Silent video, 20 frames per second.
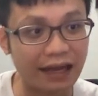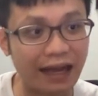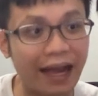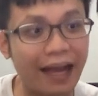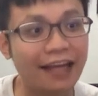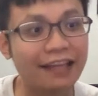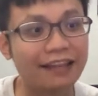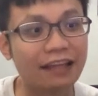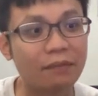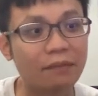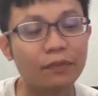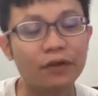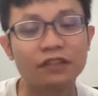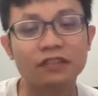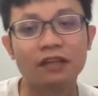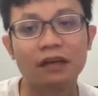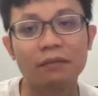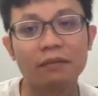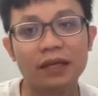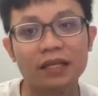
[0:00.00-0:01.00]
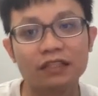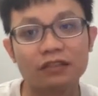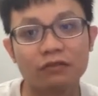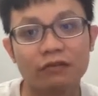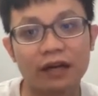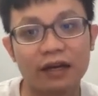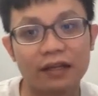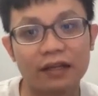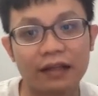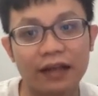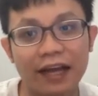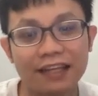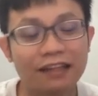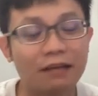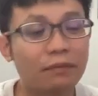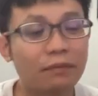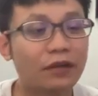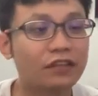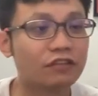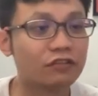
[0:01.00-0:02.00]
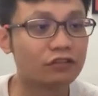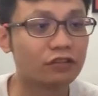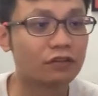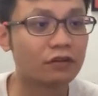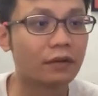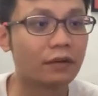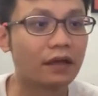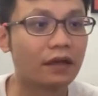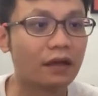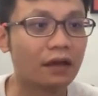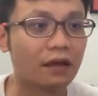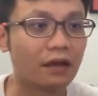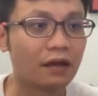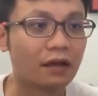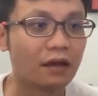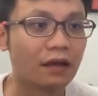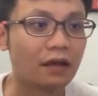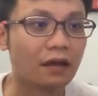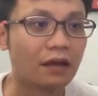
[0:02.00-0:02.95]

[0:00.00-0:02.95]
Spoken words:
High temperature means what? High temperature.